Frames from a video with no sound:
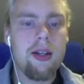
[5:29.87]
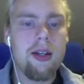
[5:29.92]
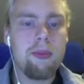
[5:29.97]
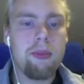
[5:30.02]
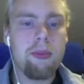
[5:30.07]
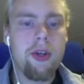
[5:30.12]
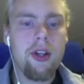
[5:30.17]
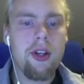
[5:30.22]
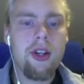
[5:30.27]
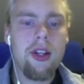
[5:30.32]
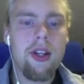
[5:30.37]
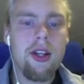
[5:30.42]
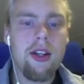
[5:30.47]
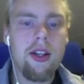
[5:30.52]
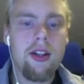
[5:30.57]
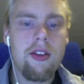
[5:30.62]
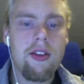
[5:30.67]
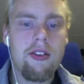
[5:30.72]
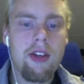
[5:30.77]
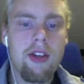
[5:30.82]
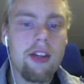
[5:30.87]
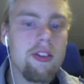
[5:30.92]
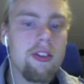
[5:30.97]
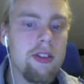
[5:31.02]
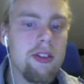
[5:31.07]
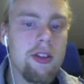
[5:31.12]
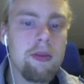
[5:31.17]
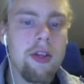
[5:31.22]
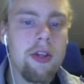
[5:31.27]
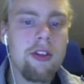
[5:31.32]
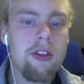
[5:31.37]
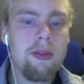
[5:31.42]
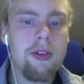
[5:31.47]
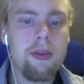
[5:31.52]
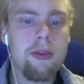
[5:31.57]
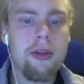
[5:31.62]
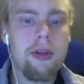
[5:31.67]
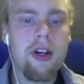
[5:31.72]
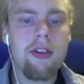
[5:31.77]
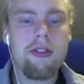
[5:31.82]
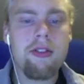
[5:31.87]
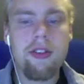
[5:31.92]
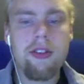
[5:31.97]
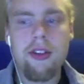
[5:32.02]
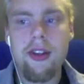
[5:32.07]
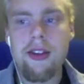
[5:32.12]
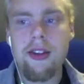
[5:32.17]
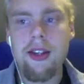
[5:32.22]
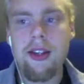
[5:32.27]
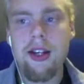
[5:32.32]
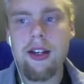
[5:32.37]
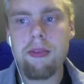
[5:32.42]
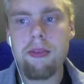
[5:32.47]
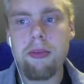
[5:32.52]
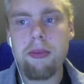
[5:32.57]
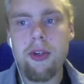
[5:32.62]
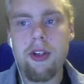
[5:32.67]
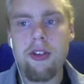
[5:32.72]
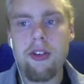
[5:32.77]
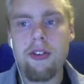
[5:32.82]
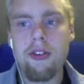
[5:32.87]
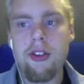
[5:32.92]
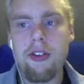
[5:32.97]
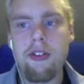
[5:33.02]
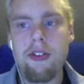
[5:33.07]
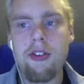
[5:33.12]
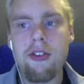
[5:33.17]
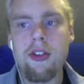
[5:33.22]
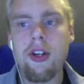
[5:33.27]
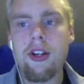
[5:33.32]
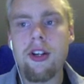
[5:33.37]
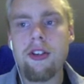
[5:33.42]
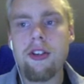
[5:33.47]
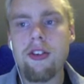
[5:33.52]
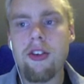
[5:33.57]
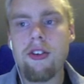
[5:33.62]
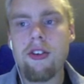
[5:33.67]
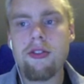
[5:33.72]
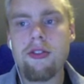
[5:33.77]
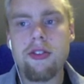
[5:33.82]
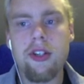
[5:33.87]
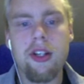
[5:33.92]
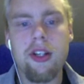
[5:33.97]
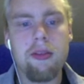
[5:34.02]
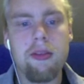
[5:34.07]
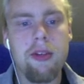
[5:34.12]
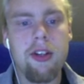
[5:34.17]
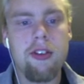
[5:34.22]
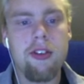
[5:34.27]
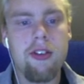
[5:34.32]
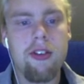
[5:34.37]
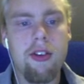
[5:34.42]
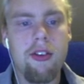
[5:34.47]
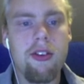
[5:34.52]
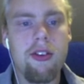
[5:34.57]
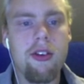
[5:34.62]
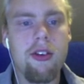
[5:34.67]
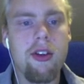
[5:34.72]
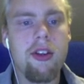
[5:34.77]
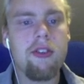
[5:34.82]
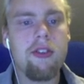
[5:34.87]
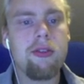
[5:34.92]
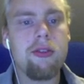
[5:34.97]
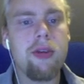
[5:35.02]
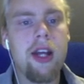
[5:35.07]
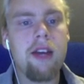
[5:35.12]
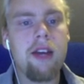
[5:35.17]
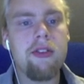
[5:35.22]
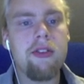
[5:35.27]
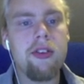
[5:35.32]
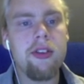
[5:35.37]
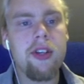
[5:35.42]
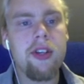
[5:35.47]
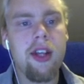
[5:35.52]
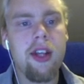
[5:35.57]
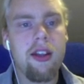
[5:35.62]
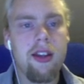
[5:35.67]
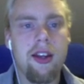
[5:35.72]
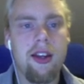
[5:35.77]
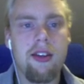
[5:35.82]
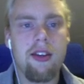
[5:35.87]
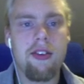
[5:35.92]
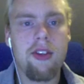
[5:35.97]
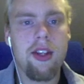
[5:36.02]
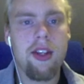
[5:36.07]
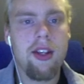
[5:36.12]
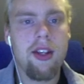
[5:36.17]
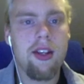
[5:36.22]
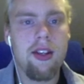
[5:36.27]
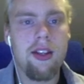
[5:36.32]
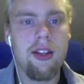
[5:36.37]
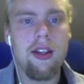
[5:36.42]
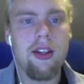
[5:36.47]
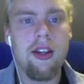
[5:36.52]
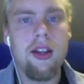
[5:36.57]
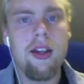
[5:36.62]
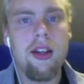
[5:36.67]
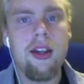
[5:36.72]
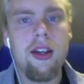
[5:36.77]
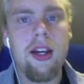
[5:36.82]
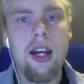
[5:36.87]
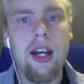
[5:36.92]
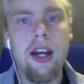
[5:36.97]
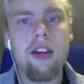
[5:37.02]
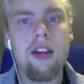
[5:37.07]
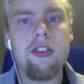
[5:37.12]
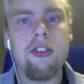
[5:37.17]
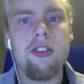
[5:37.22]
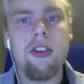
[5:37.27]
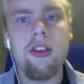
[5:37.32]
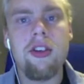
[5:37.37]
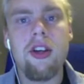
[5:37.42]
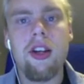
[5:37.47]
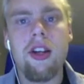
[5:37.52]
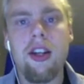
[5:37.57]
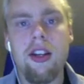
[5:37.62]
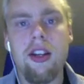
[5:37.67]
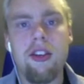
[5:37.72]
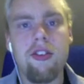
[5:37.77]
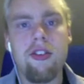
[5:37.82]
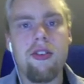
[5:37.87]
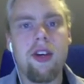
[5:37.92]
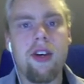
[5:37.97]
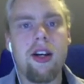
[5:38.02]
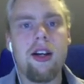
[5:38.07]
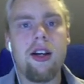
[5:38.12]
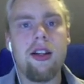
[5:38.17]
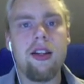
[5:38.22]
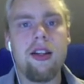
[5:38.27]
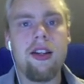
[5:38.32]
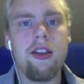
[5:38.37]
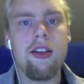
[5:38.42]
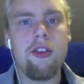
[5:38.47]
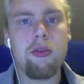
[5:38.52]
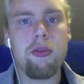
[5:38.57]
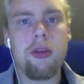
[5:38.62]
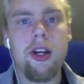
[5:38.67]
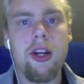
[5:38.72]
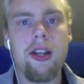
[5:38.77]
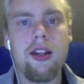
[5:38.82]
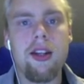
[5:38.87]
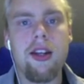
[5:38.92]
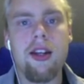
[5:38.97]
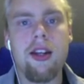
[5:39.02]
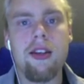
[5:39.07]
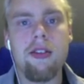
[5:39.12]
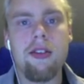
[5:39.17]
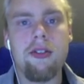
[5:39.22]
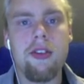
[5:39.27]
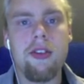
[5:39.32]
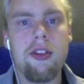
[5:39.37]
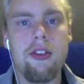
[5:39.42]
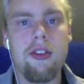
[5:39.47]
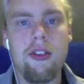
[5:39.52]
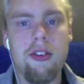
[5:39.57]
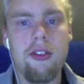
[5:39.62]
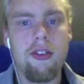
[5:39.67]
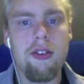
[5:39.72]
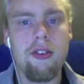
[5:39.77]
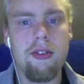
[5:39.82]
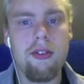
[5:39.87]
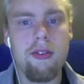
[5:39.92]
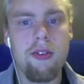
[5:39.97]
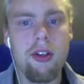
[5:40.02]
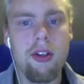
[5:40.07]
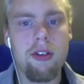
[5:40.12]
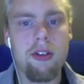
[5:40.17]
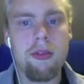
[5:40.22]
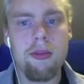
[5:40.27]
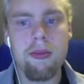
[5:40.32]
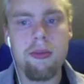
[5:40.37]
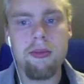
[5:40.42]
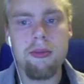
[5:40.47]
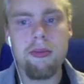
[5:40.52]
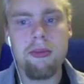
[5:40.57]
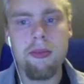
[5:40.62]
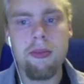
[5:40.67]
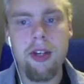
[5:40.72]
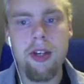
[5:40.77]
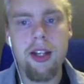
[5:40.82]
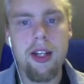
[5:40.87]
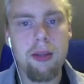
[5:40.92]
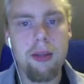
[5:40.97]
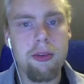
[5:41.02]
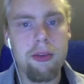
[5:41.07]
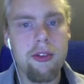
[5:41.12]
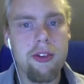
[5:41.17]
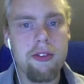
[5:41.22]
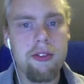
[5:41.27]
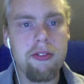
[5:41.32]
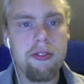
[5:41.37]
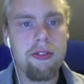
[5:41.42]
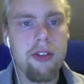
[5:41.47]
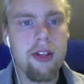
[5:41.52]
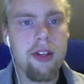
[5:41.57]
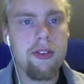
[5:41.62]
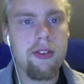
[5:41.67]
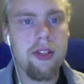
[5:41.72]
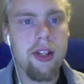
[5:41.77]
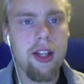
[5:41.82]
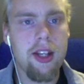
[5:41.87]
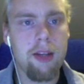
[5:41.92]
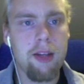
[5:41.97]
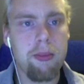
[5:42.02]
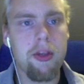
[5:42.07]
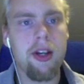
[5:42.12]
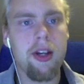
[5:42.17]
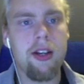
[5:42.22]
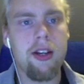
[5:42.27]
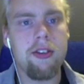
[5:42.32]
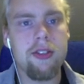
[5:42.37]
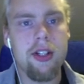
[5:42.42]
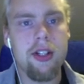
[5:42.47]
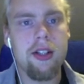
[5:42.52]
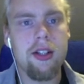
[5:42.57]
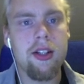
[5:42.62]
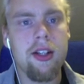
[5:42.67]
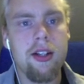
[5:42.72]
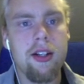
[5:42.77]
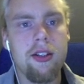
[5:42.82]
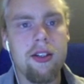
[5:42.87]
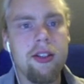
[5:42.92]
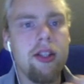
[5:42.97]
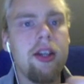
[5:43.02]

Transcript: But it's actually much more powerful than that because it's not just for animations. If we have a look at the SK action.h file in SpriteKit, which is one of my absolute favorite APIs right now,